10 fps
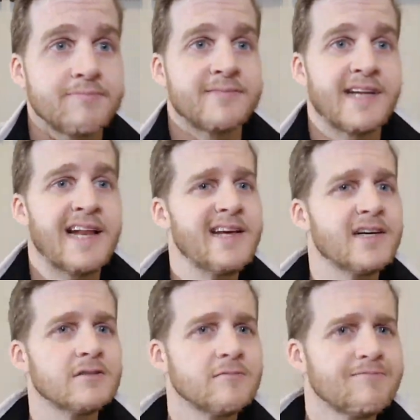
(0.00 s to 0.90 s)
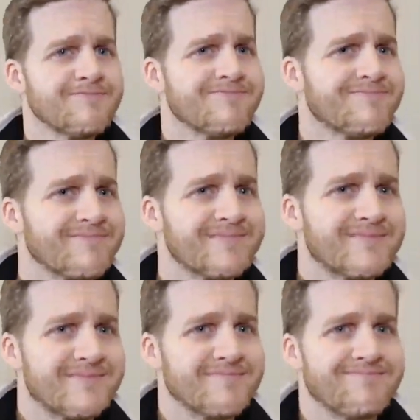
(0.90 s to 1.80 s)
Deli Girl,
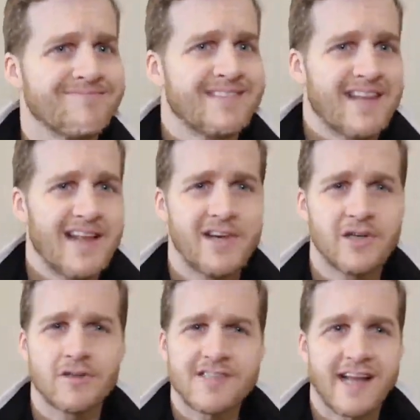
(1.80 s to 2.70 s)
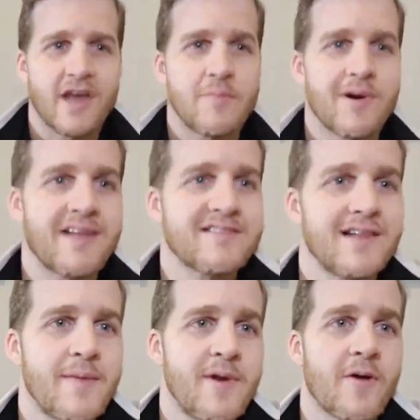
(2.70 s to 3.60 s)
is that how you pronounce it?
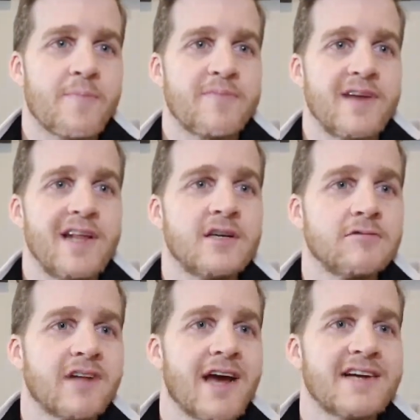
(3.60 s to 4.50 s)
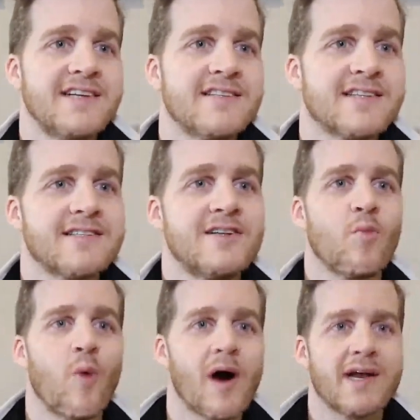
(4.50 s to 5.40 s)
Let me know. Deli Girl
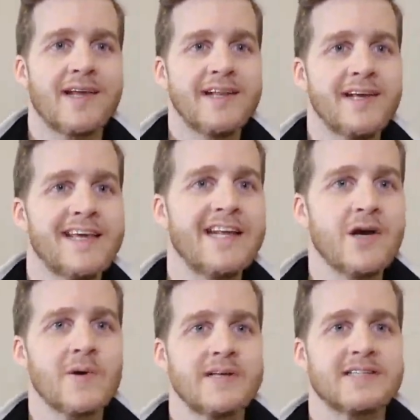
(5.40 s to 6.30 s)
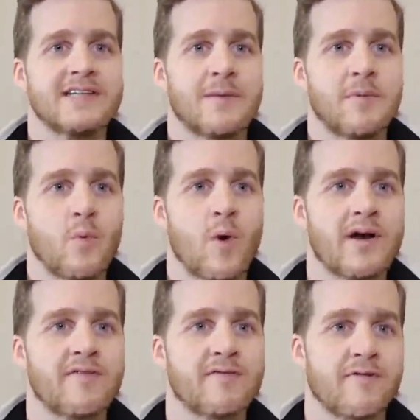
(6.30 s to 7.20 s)
1961. Eating keto is
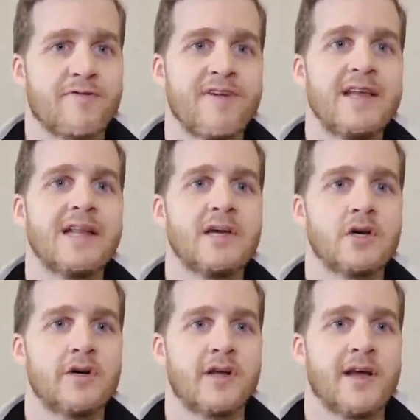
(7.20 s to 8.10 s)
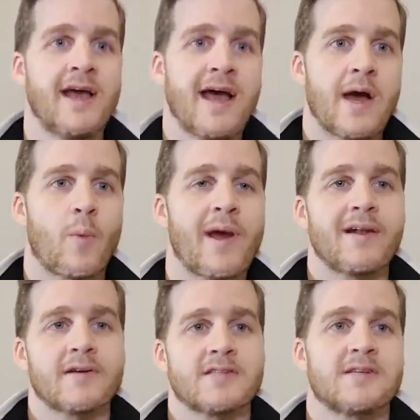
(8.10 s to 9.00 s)
#1 for feeling good, and weight
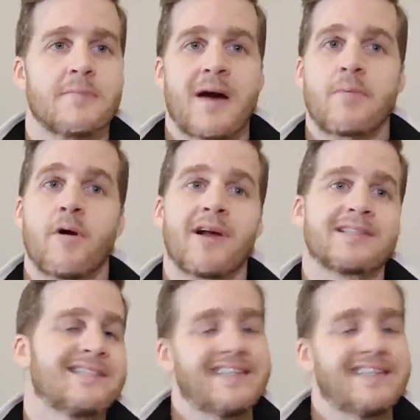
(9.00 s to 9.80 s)
loss is a byproduct.